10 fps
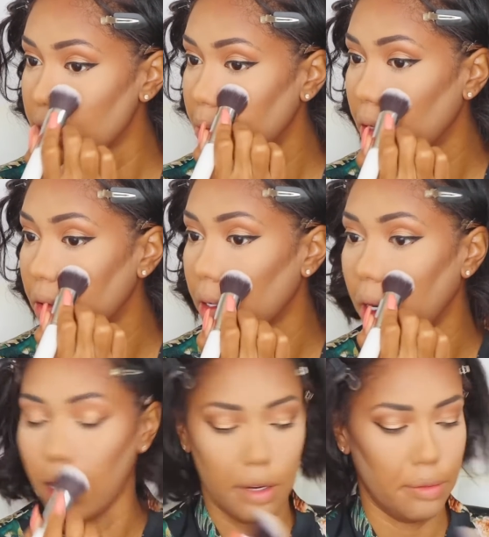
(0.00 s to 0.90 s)
smear it
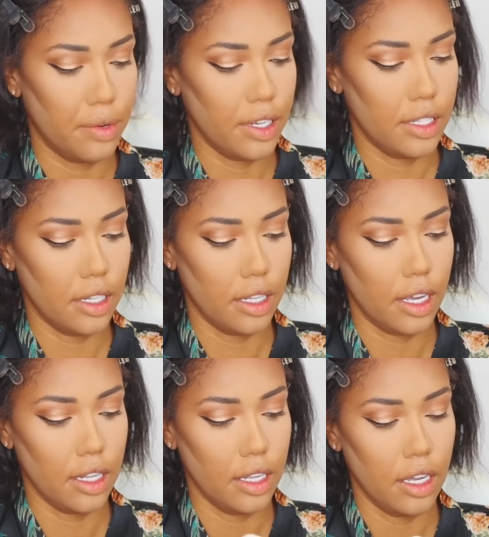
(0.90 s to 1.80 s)
on. Press it
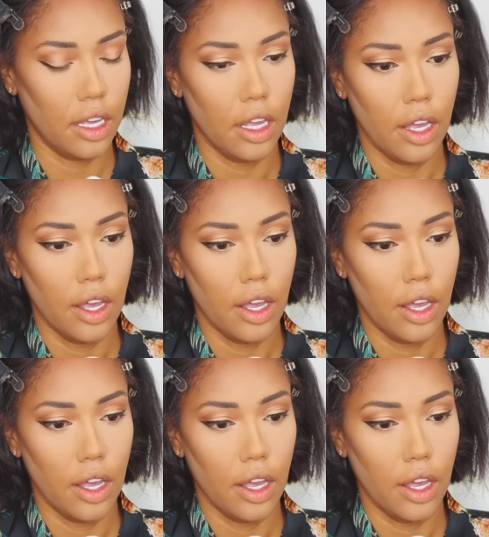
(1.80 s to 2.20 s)
lightly.